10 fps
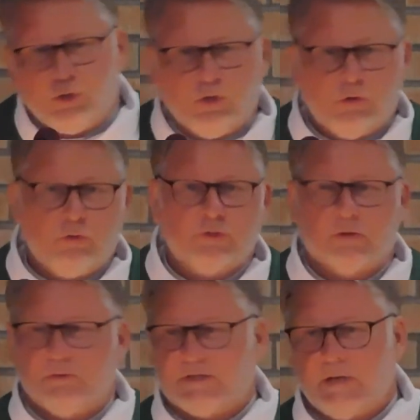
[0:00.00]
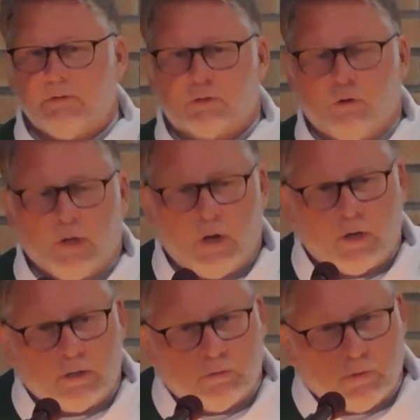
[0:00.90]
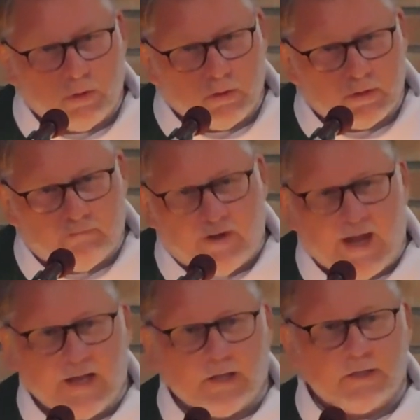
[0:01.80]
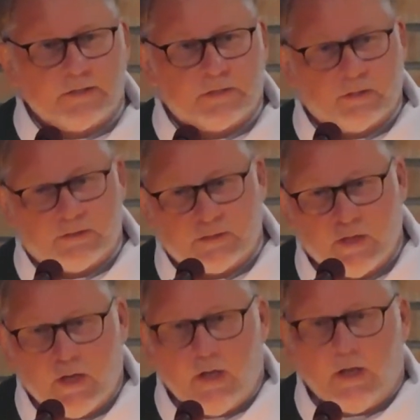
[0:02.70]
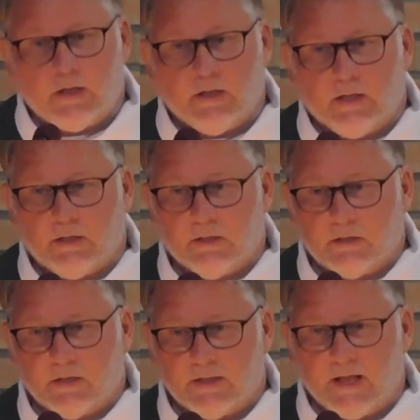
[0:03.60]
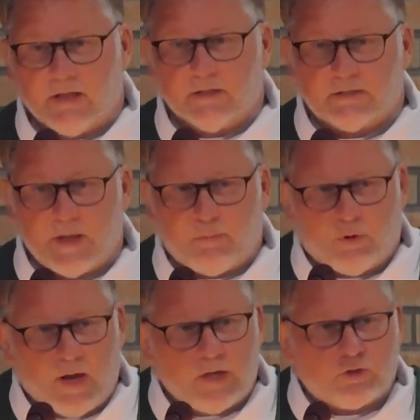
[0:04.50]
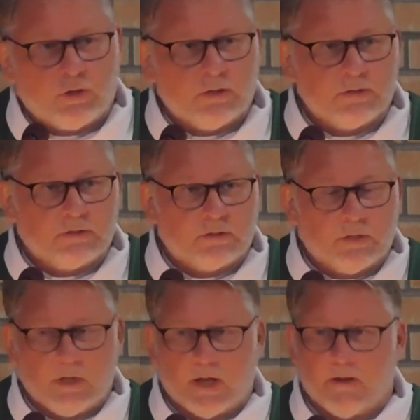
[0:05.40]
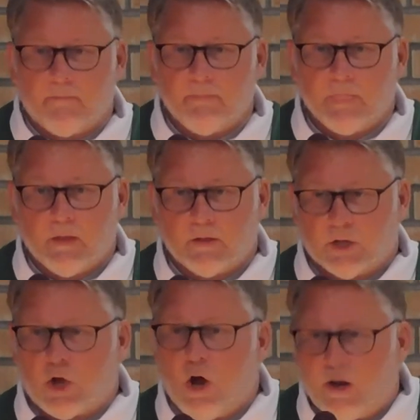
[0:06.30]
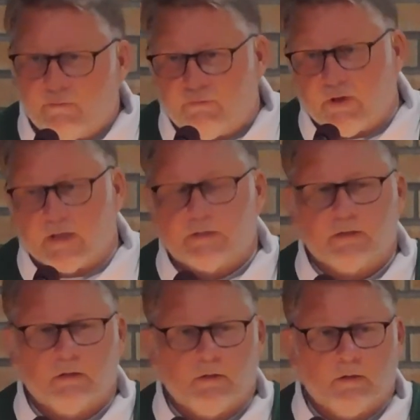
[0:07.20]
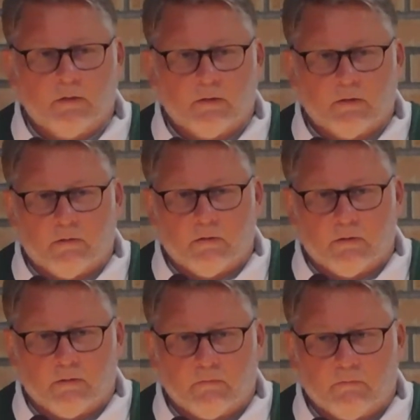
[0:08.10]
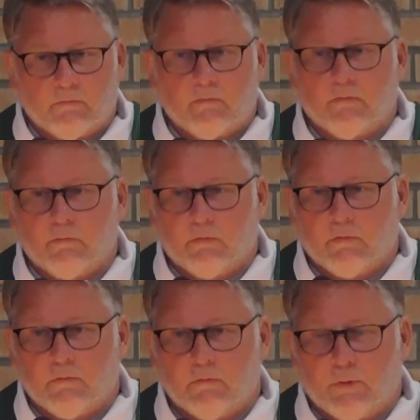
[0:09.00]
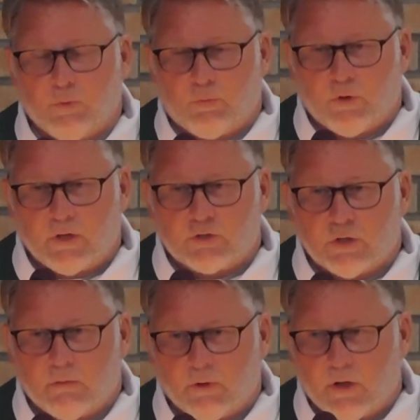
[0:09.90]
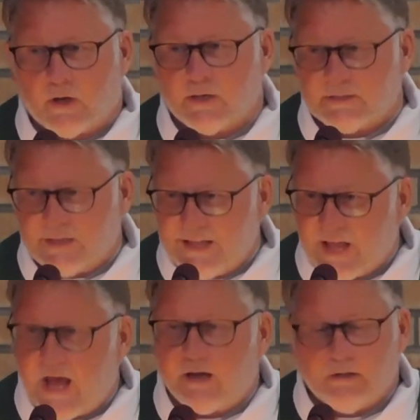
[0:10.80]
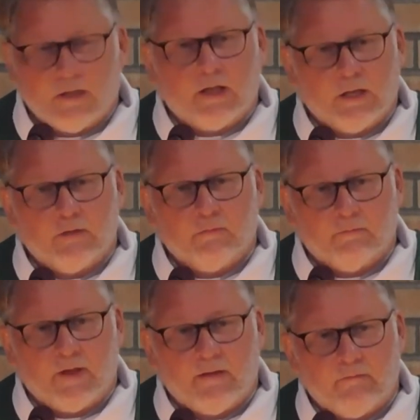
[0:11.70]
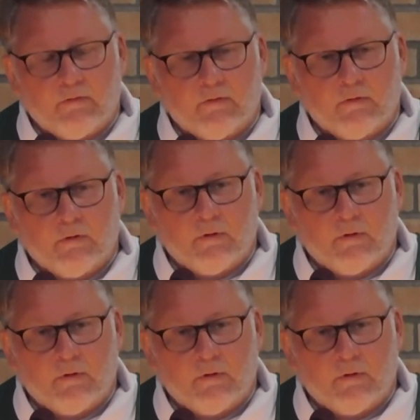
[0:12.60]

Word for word: at the news and we see what's going on in the world, the violence, the, the, the, the separations, the, uh, the conflict, uh, we can be pretty sure we're not going to see that in the kingdom of heaven.